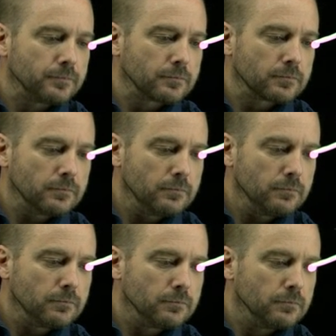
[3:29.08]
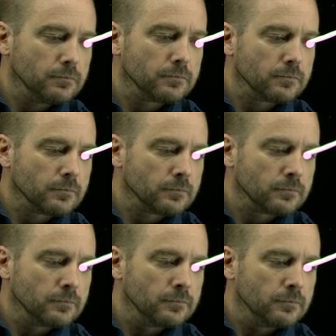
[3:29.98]

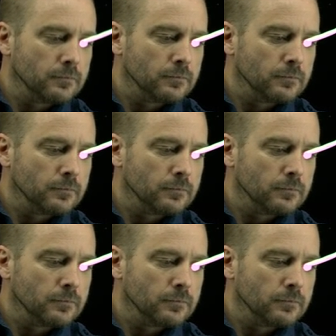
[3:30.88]
Nobody speaks.